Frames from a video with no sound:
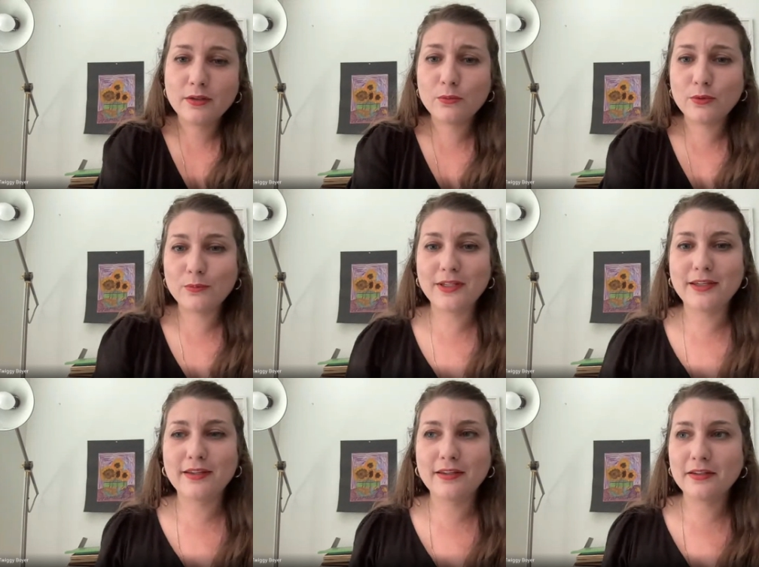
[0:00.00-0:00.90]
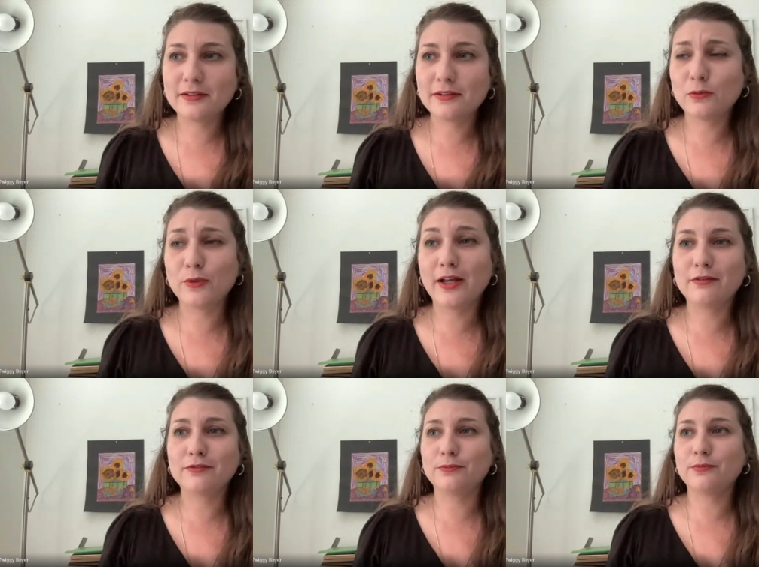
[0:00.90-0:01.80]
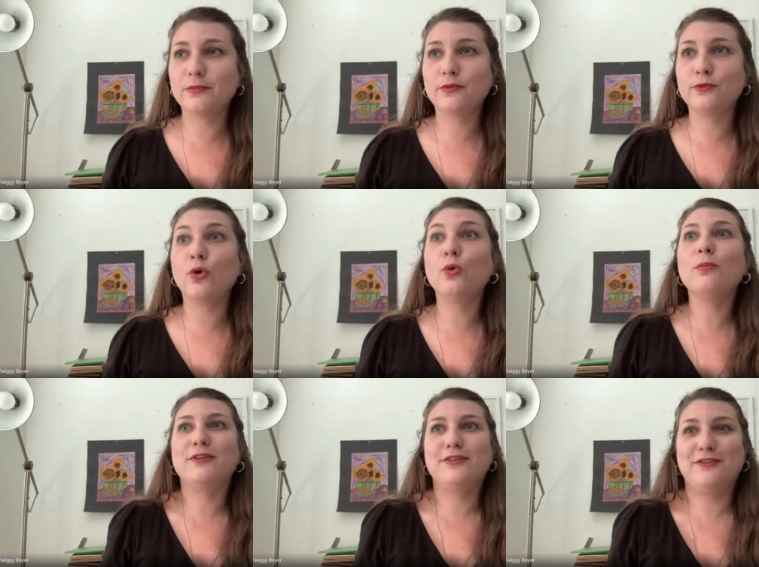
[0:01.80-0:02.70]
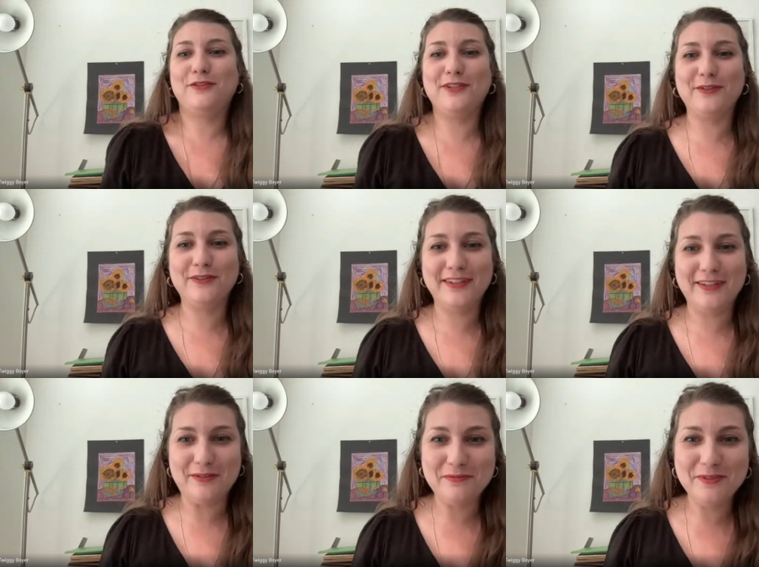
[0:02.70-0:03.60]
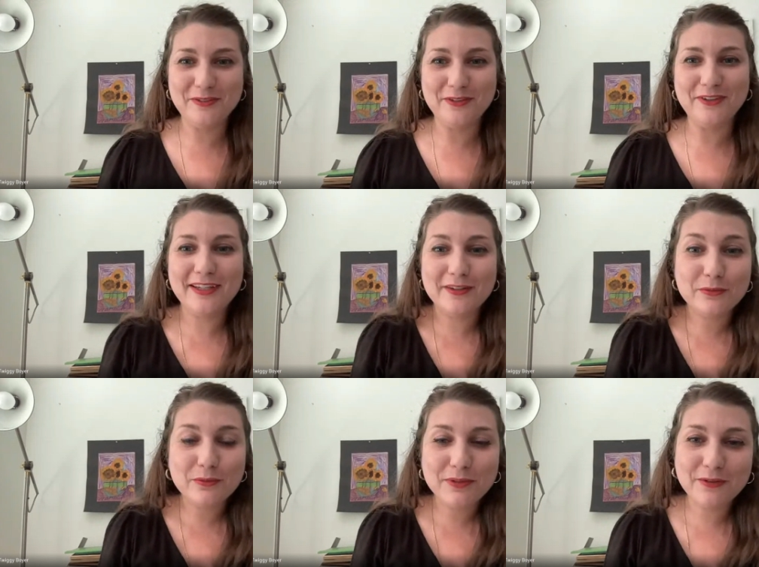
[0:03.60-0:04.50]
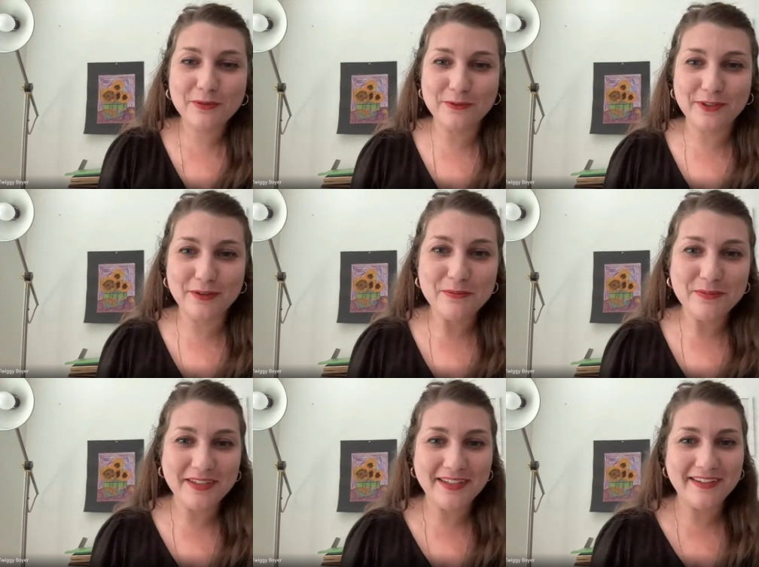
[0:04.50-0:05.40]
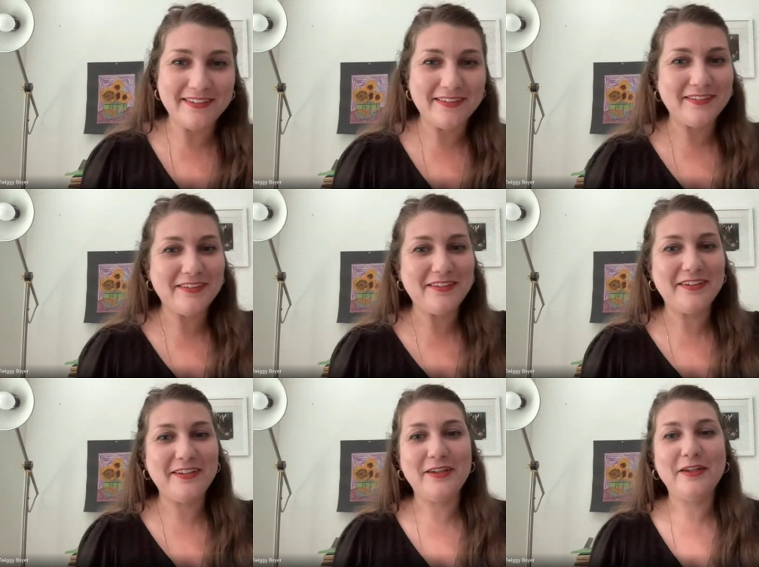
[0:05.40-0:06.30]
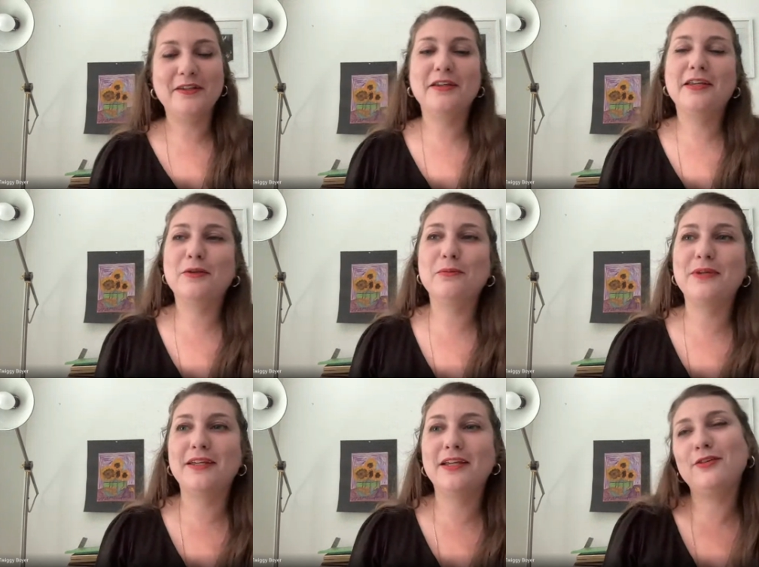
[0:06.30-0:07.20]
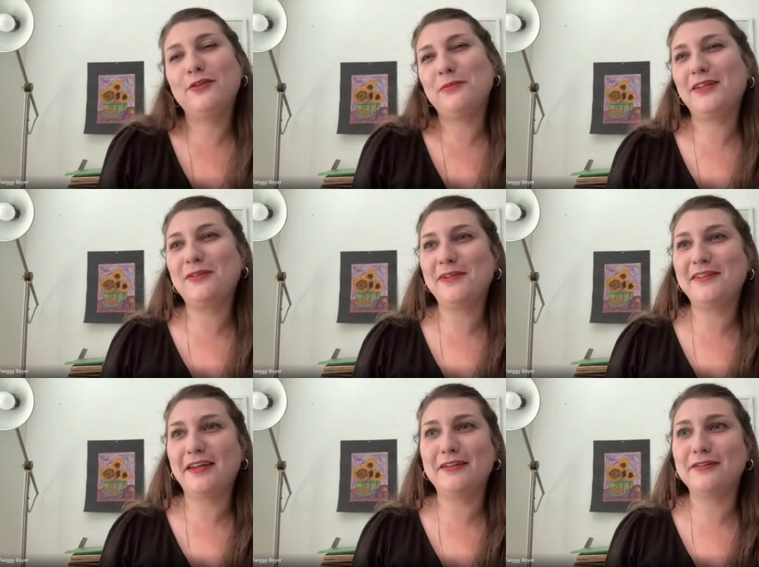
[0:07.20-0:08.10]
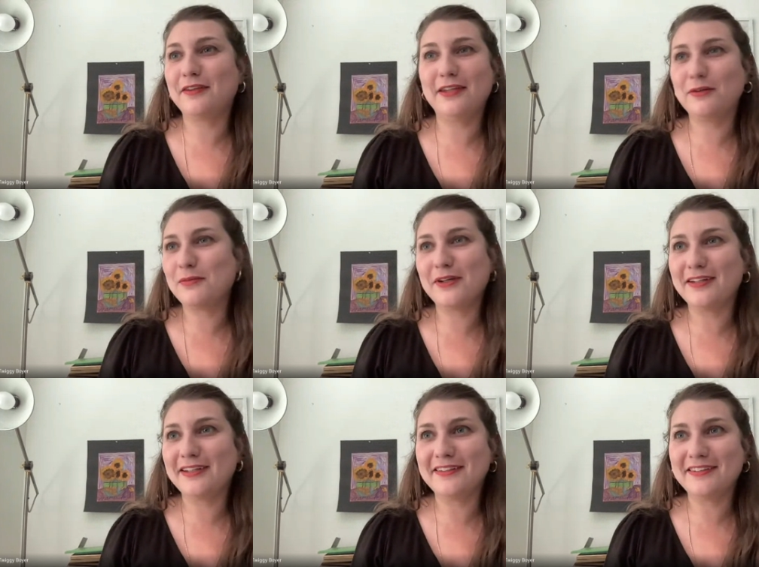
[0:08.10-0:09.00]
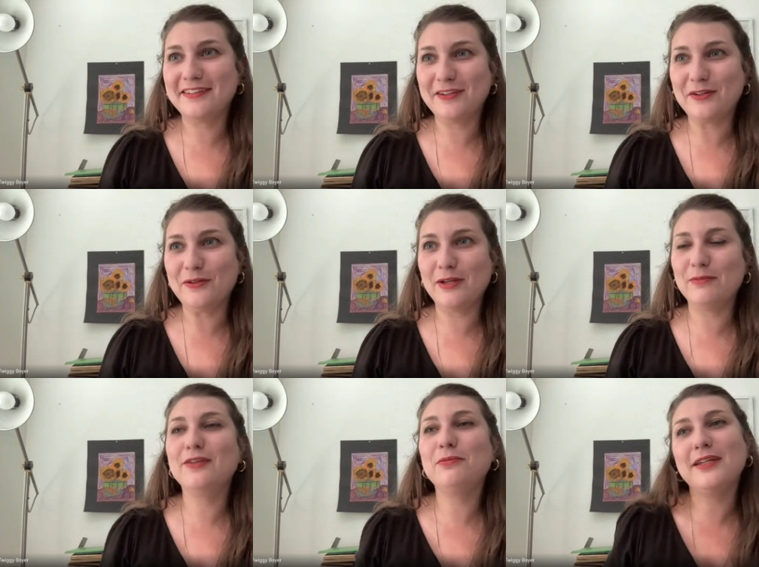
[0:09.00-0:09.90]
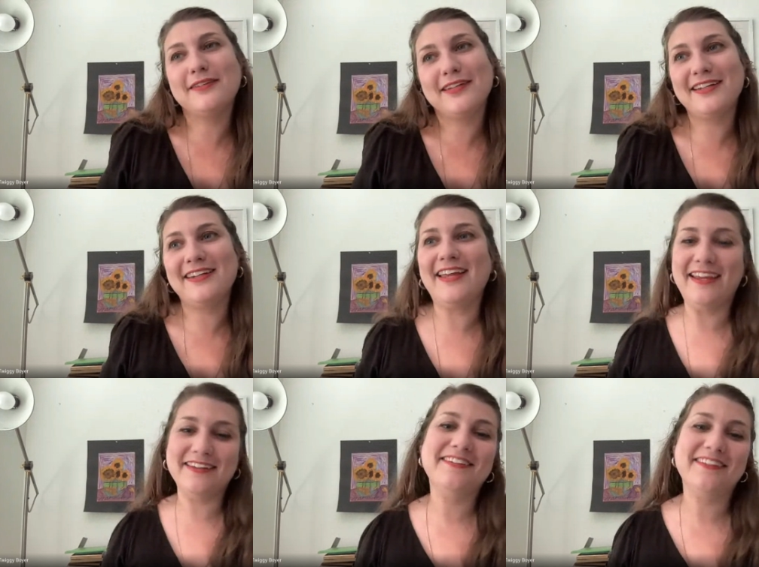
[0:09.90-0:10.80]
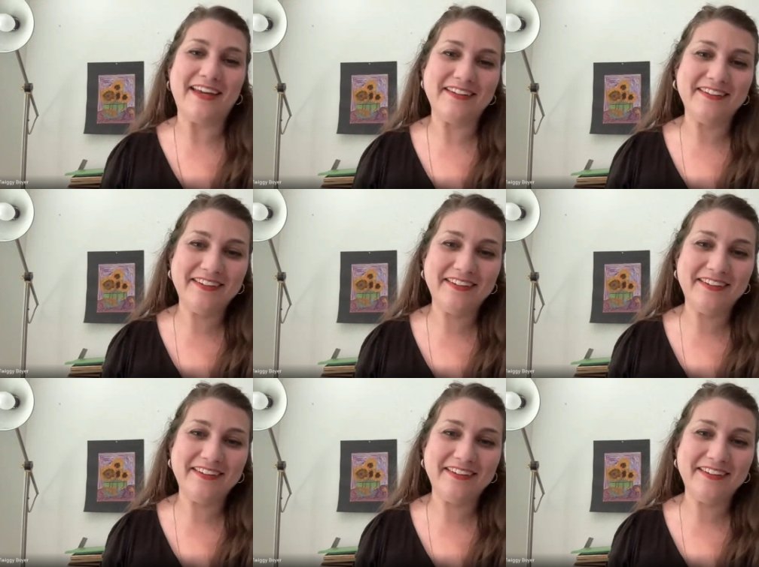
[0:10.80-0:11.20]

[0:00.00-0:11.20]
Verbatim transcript: we'll be we'll have so much studio time because our kids will be grown up and it'll be it just makes me sad to think about it so it makes me excited and sad